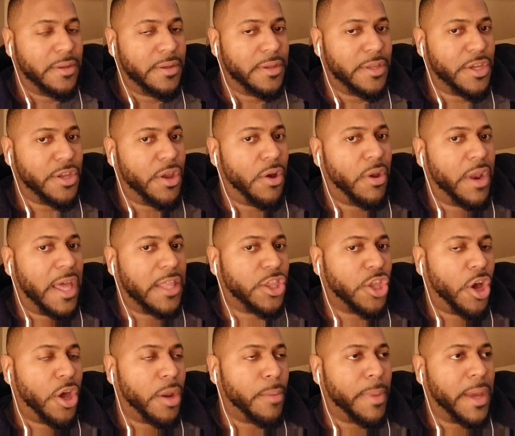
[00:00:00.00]
You know, and I
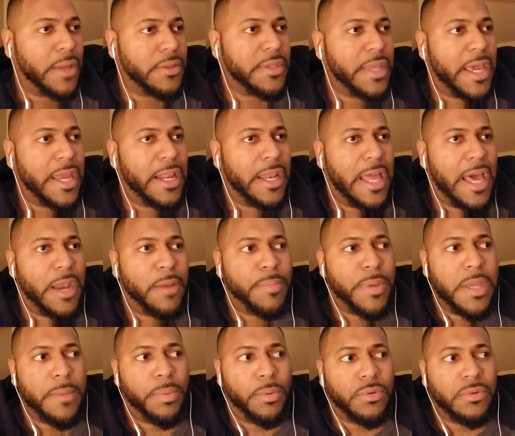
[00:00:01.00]
thought about that. A lot of
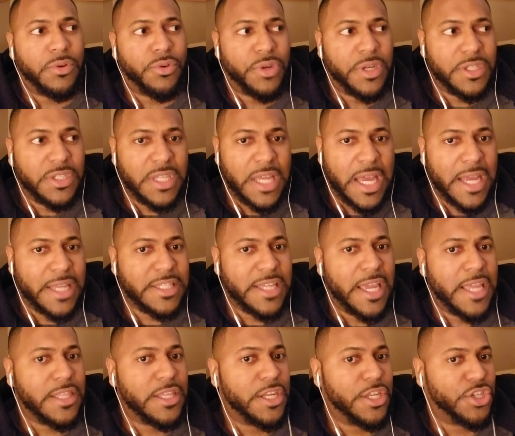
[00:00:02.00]
people criticize
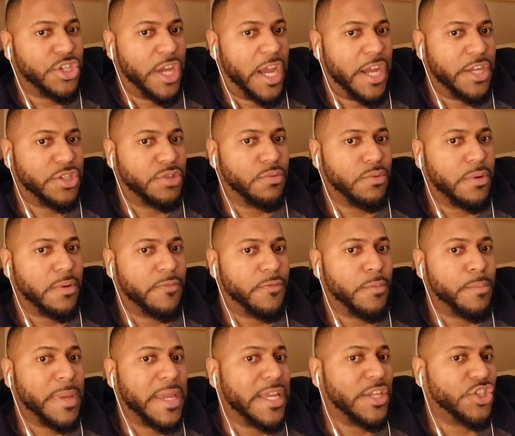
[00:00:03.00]
Anthony Joshua for
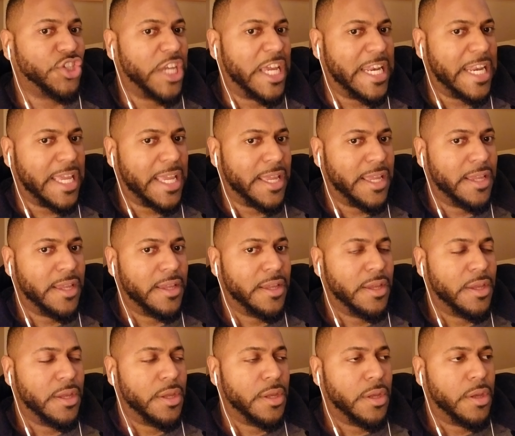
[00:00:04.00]
being chinny,
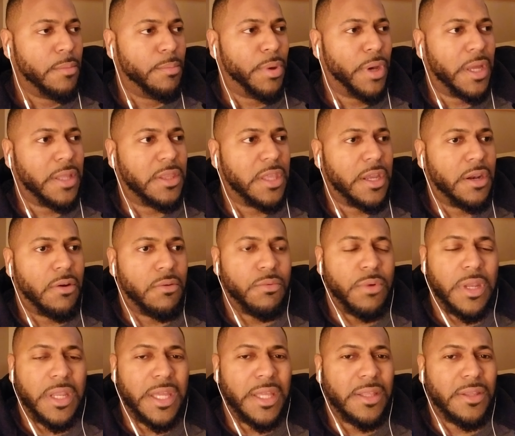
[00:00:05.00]
but they don't
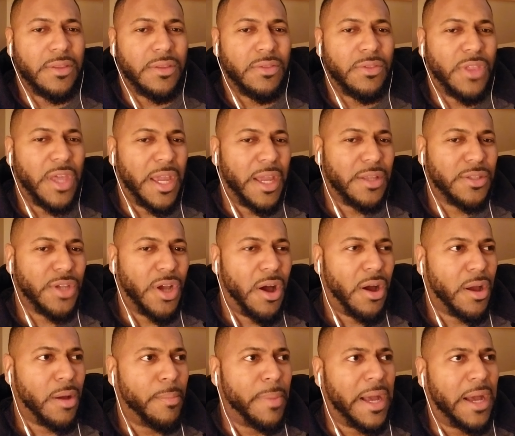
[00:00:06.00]
really they
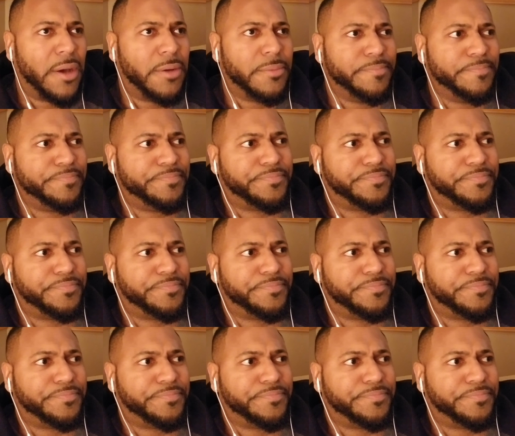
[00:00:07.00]
talk about